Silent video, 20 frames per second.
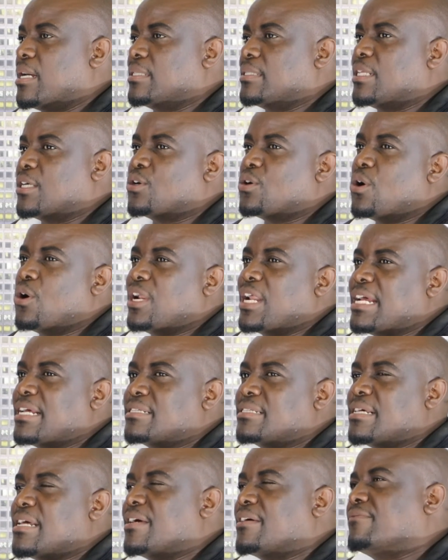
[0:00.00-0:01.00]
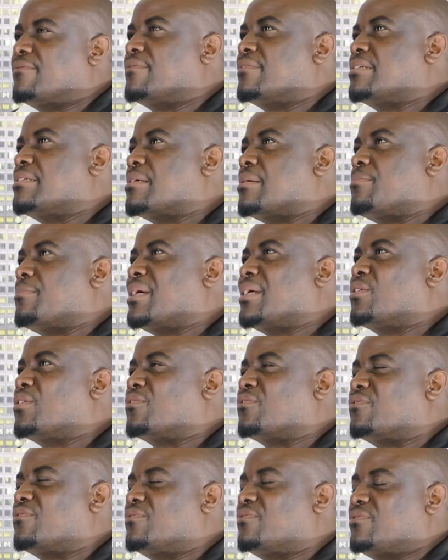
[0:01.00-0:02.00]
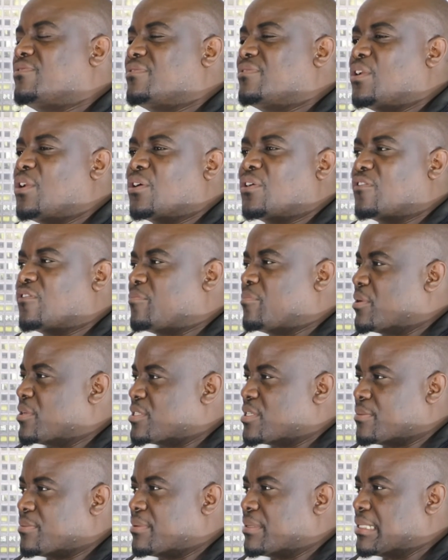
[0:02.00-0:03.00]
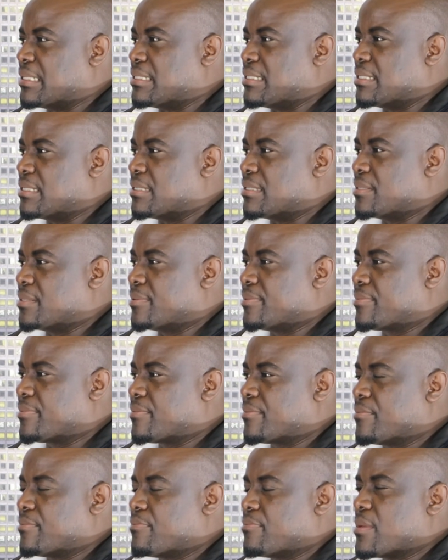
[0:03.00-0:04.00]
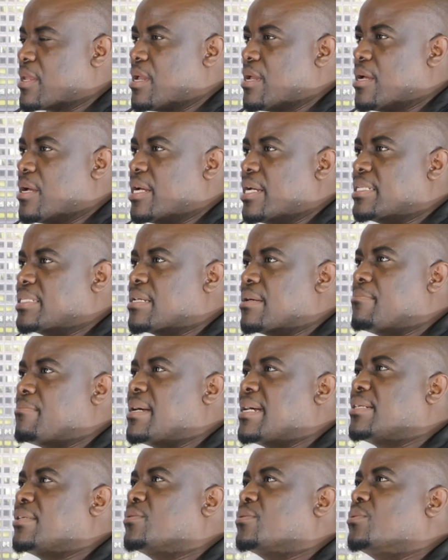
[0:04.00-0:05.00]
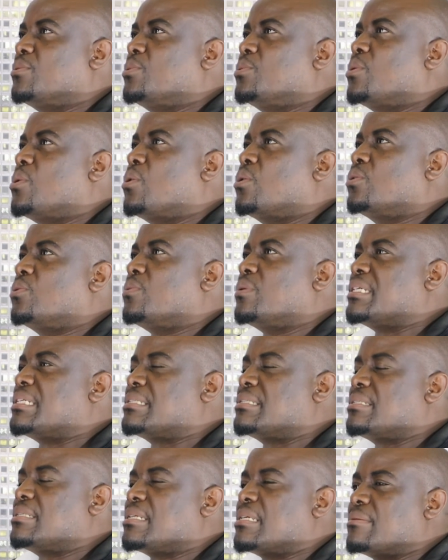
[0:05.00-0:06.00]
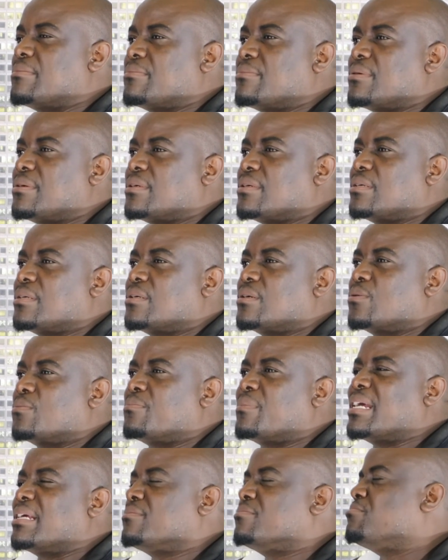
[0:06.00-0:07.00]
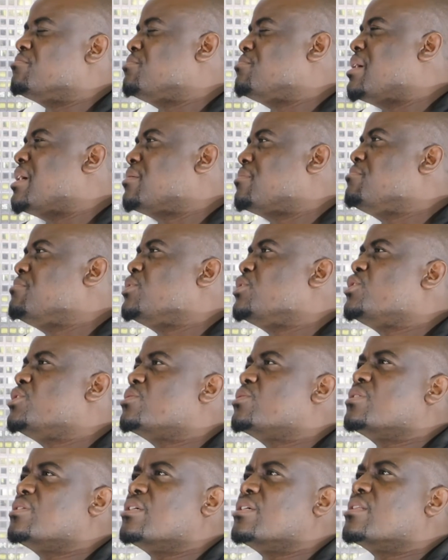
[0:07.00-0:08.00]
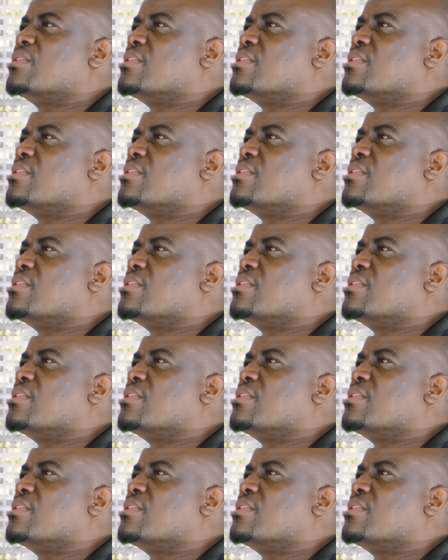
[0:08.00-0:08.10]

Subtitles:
The God I serve is a man of a lot of possibilities. He's a man who always see me, make me see